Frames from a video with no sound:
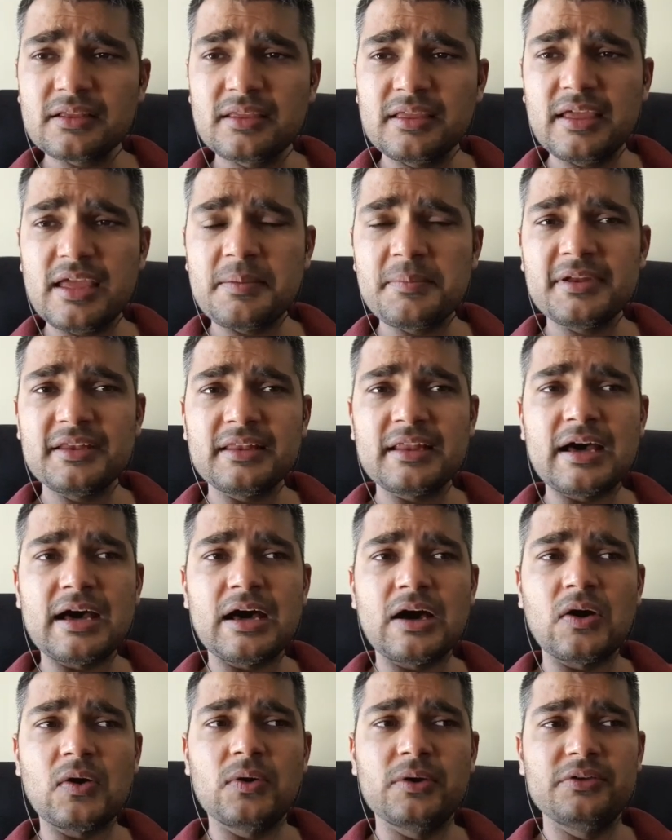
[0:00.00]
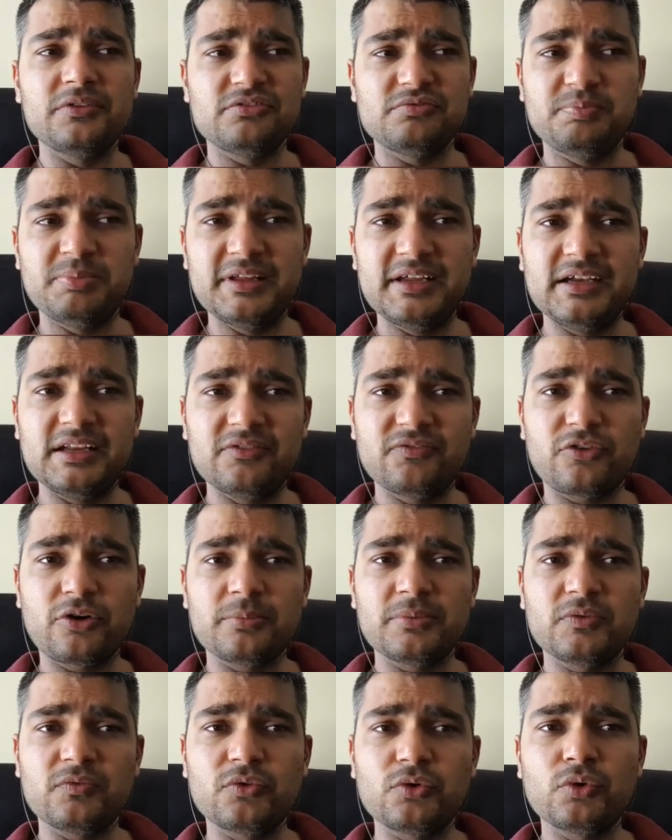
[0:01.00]
Came in now. He was bleeding
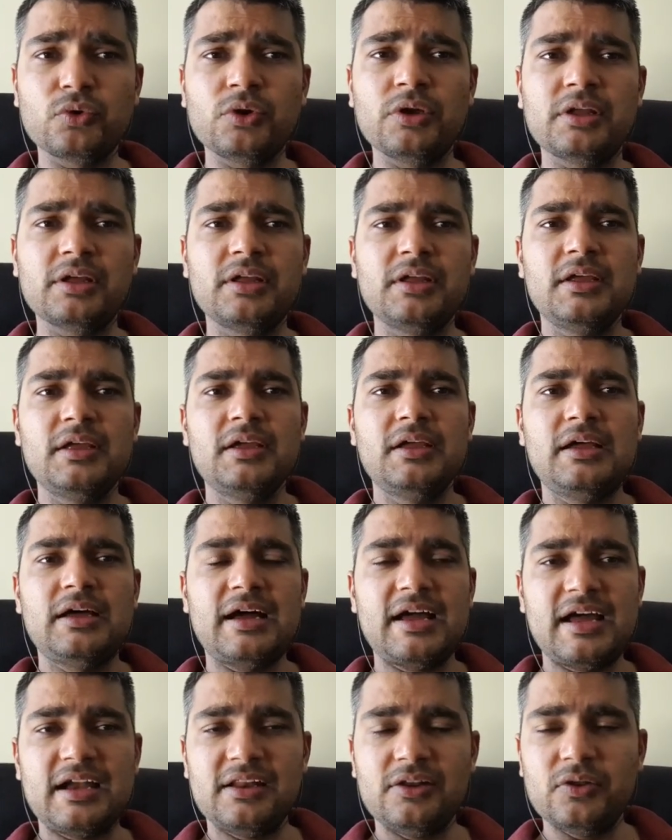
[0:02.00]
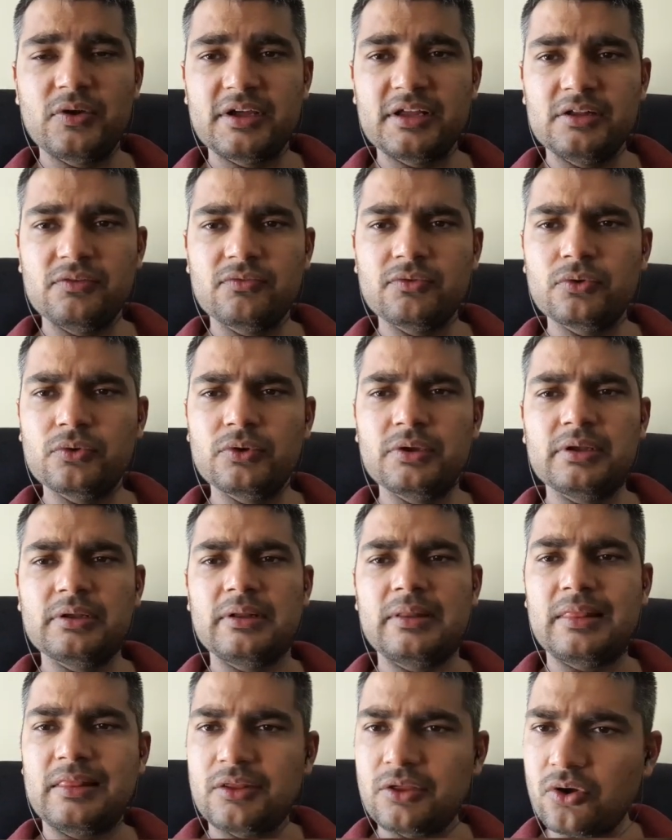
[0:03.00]
from the wound. I had a look at the wound,
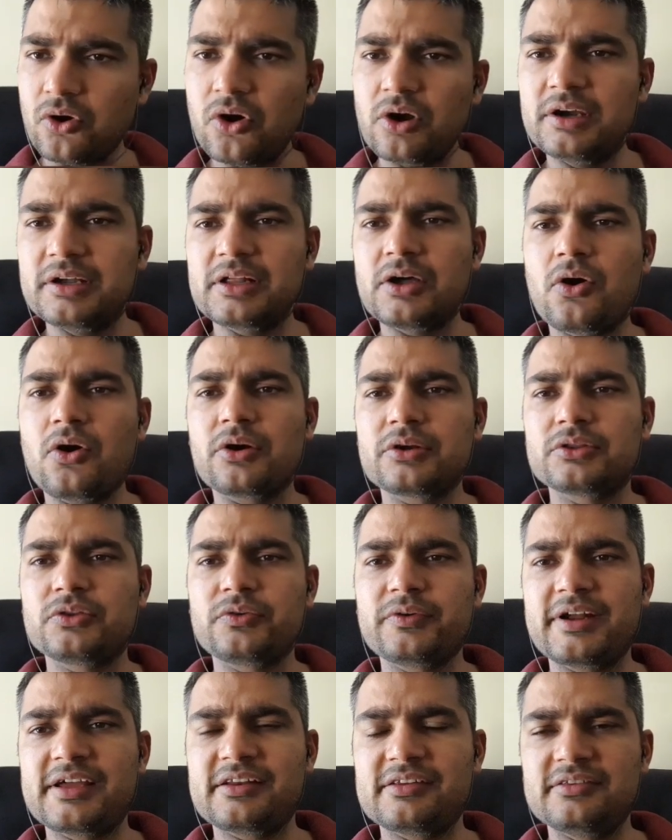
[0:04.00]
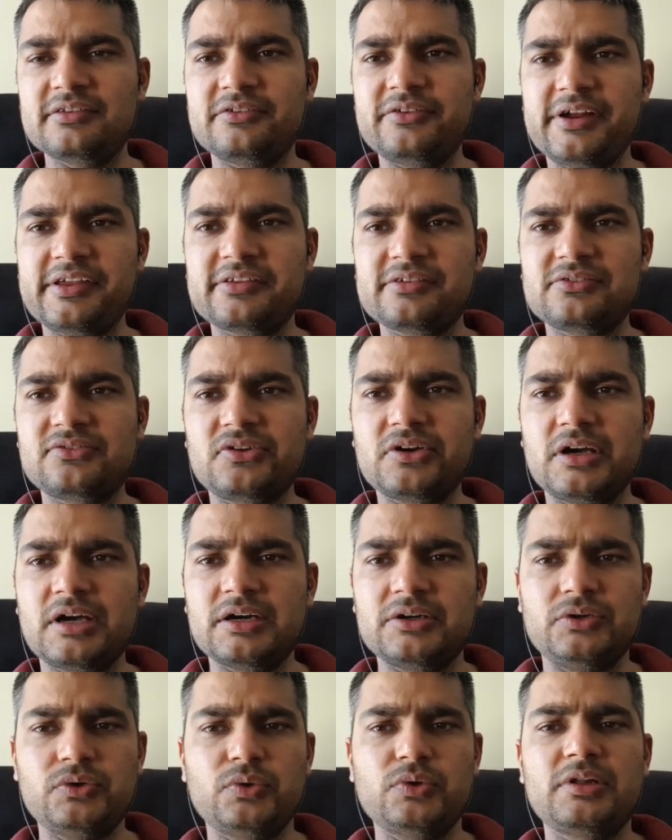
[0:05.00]
called the ortho registrar,
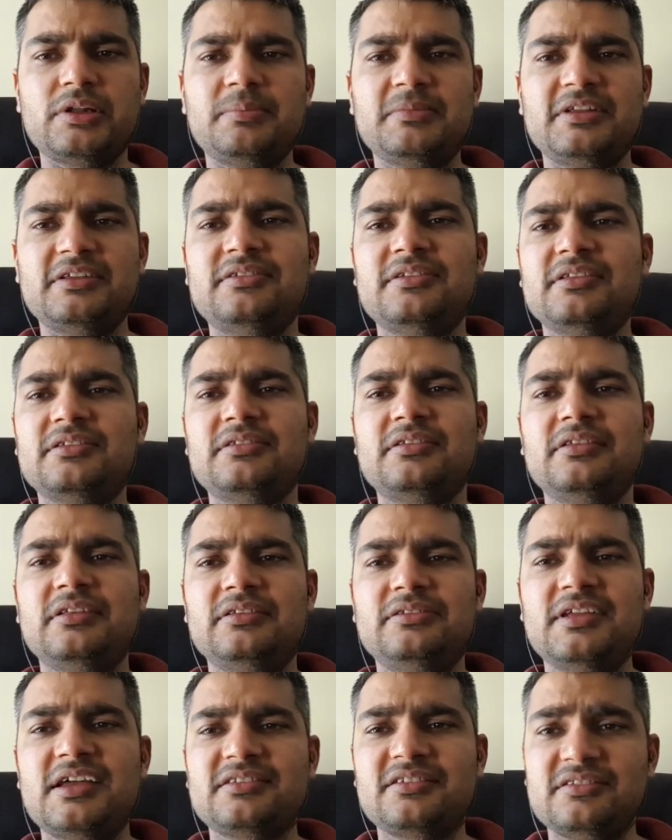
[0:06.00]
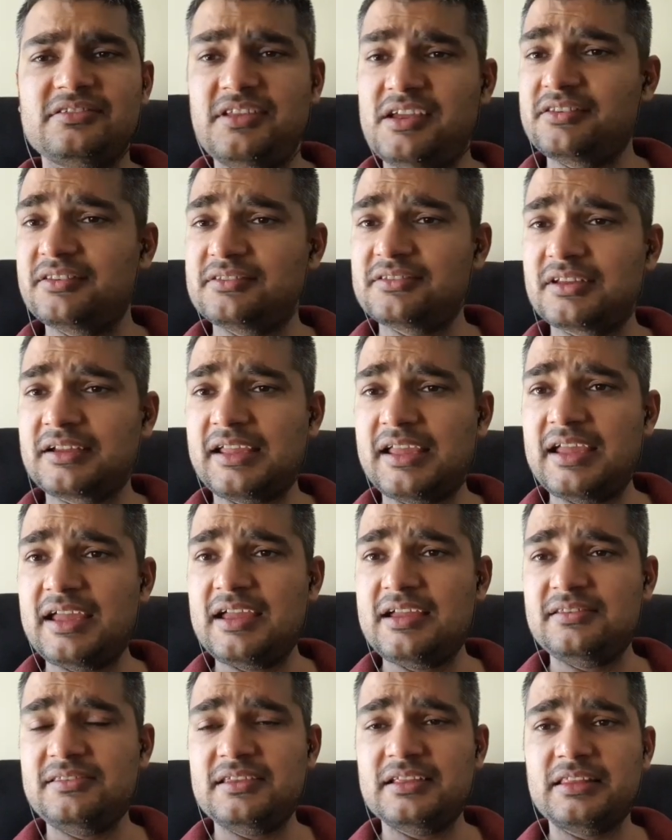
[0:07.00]
told them this is such and such is the
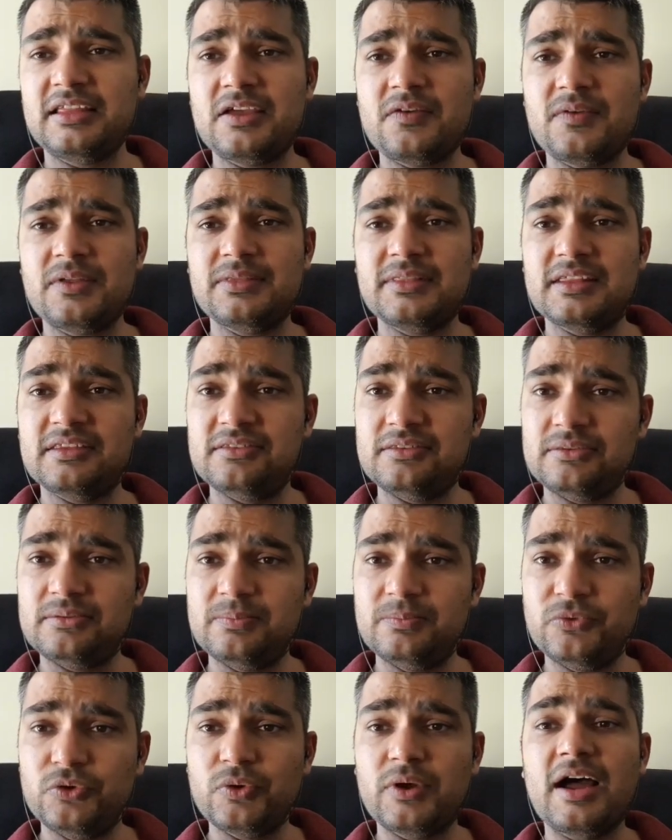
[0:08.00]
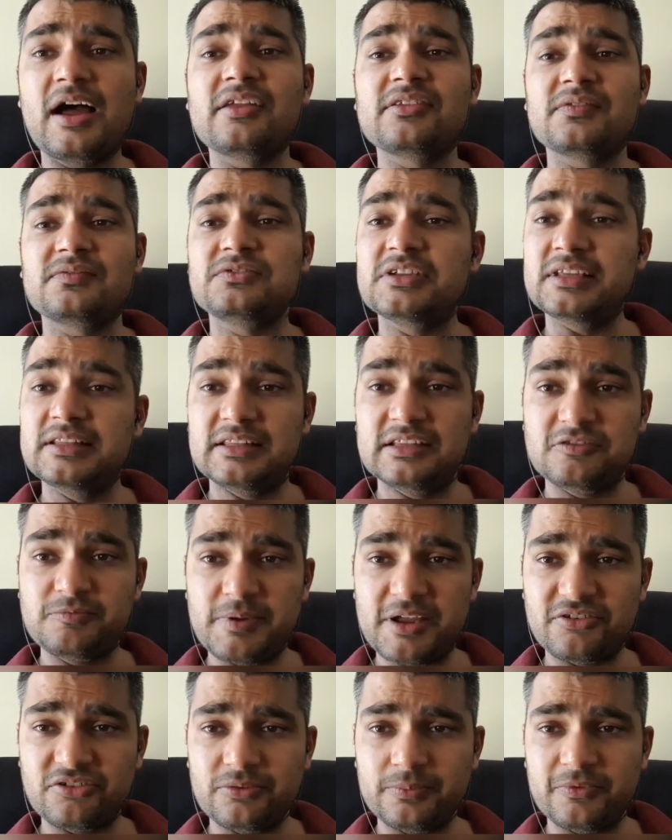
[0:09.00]
case, and given this, you guys have seen this
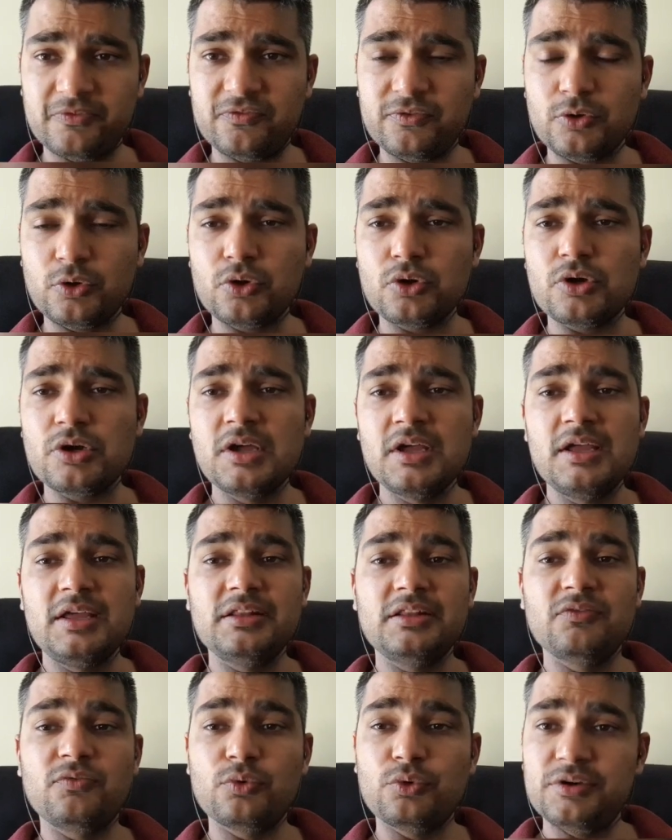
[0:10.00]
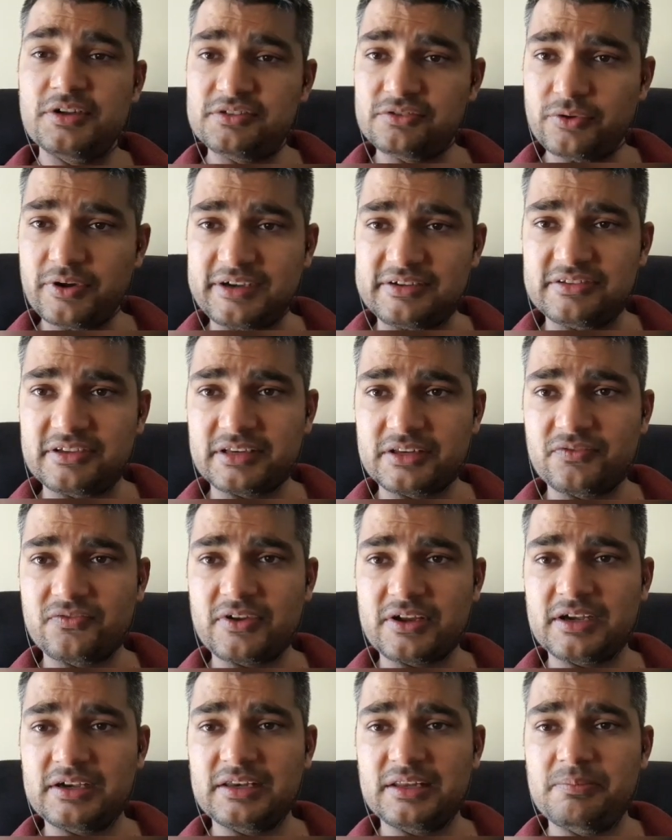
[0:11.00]
patient before. The wound is quite
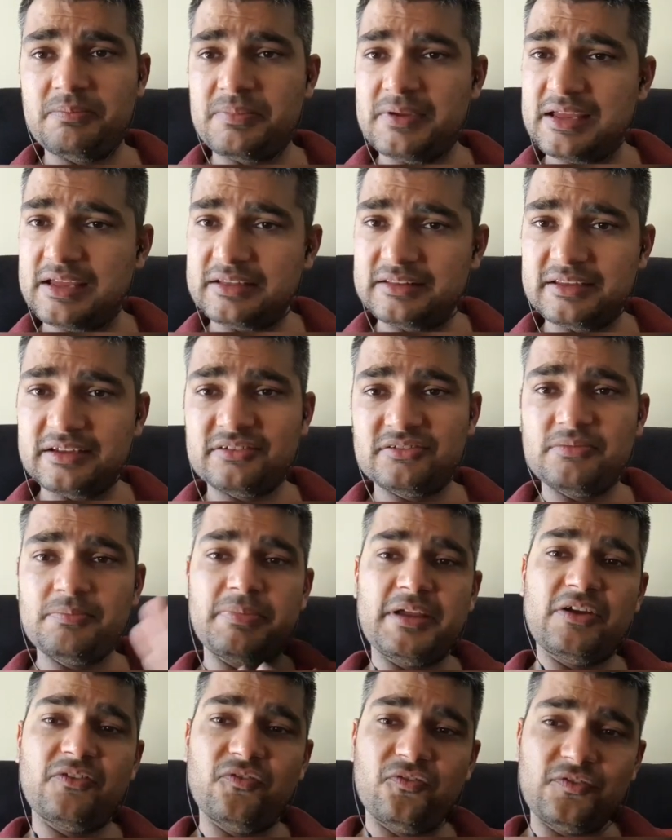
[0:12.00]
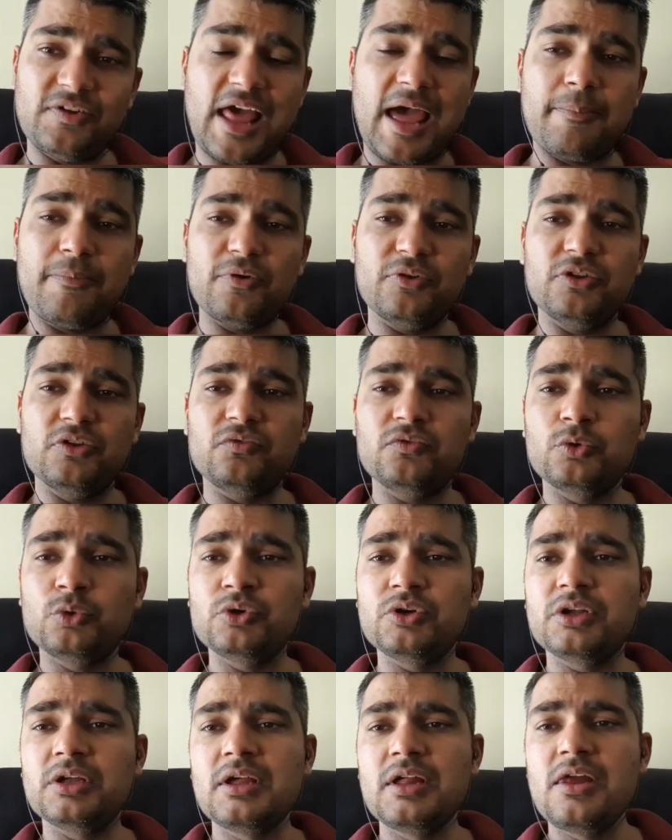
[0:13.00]
significantly big. There's a big flap on the
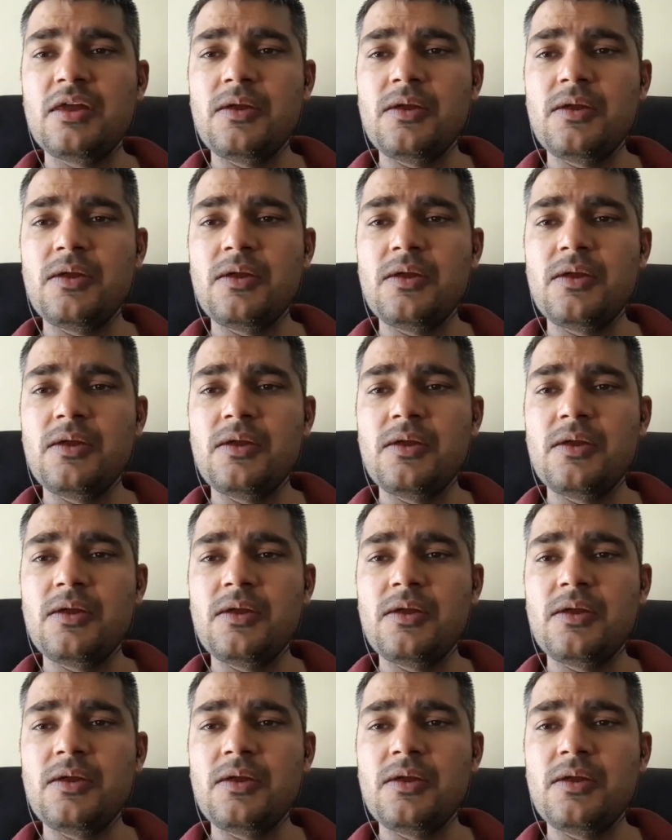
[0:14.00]
wound.